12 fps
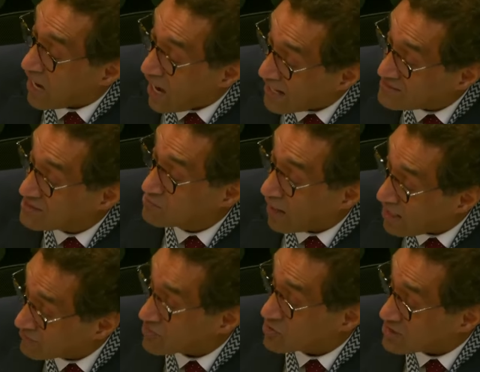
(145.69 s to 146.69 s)
I need my own
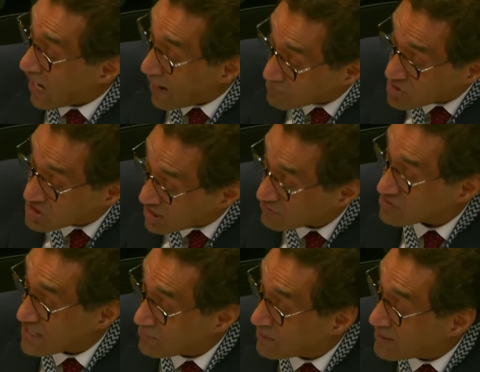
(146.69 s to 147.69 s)
views. I'm the Chair of the
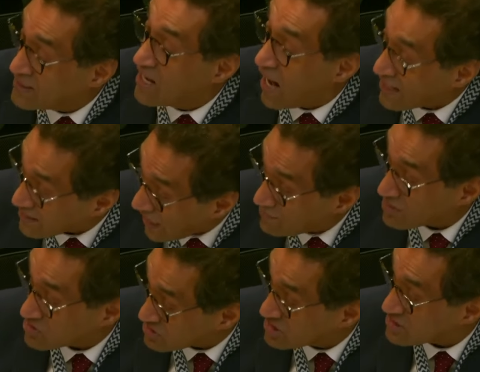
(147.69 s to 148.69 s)
Assembly and I make the
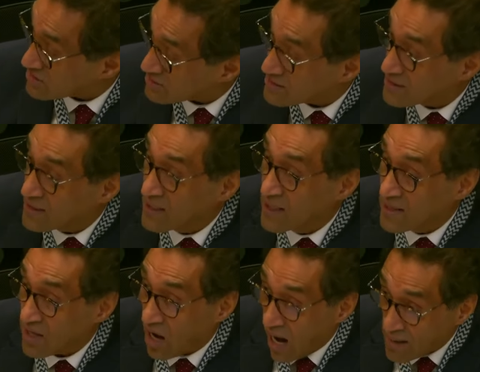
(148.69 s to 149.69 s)
decisions.
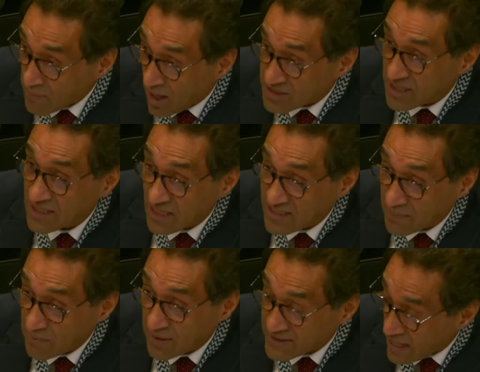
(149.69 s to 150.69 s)
Now, I'm asking
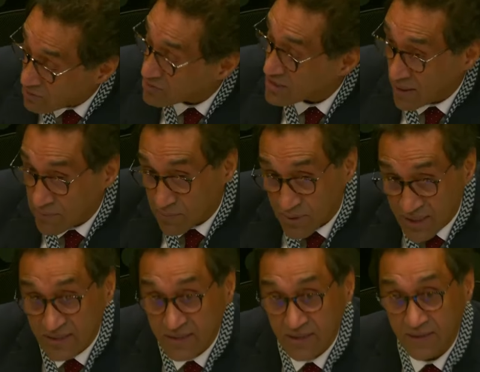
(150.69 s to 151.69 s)
Assemblymember Garrett to come in, please.